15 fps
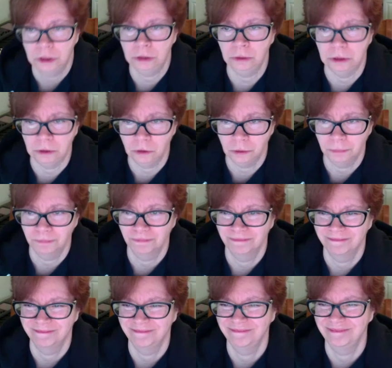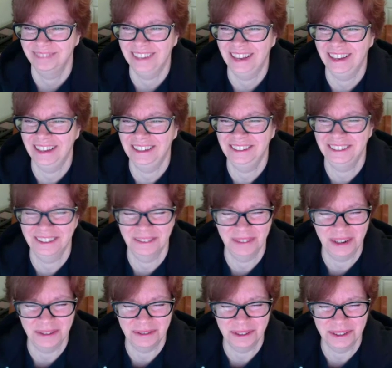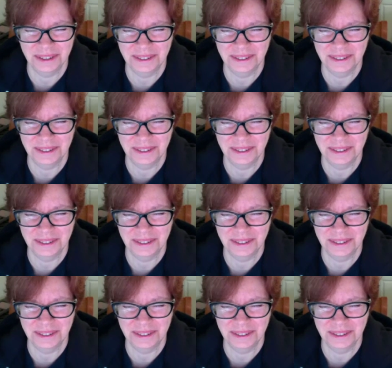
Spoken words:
here it is. It took a minute for